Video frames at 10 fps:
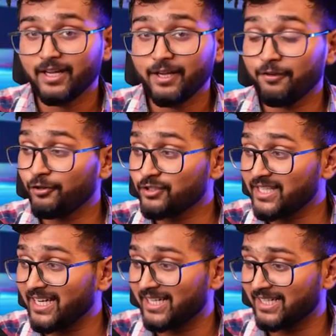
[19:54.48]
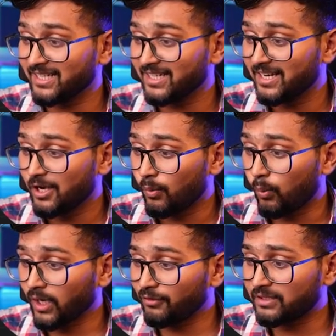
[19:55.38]
If you see here,
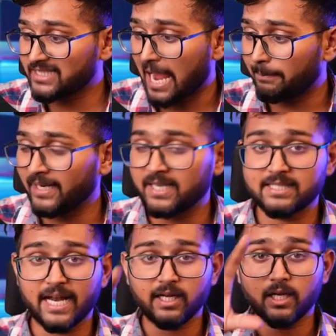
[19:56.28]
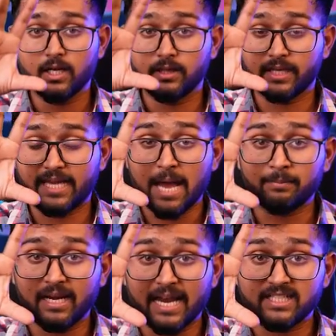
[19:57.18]
what's happening is that the
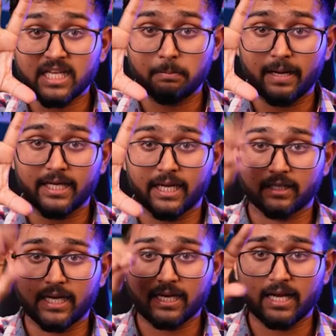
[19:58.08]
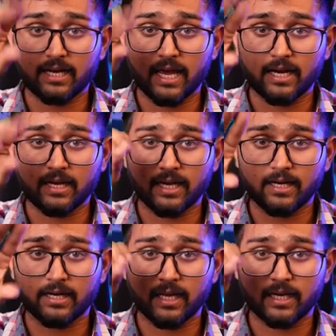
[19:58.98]
camera lights are blinking. Cluck, cluck, cluck, cluck, cluck,
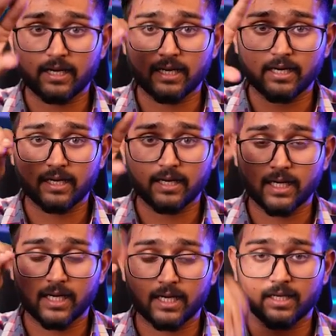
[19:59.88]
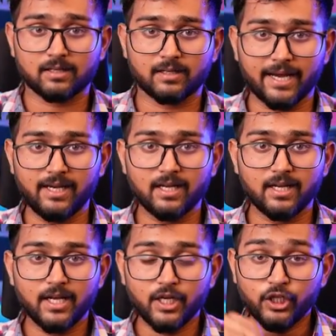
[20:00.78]
cluck, cluck, cluck, cluck, cluck, cluck, cluck, cluck, right?
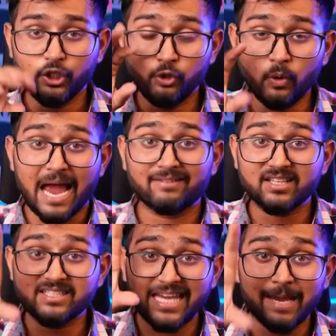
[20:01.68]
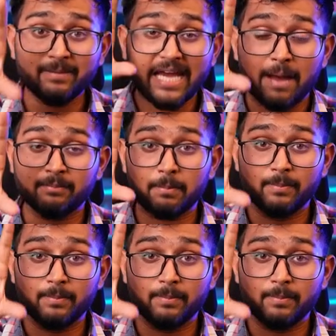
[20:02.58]
You have the same camera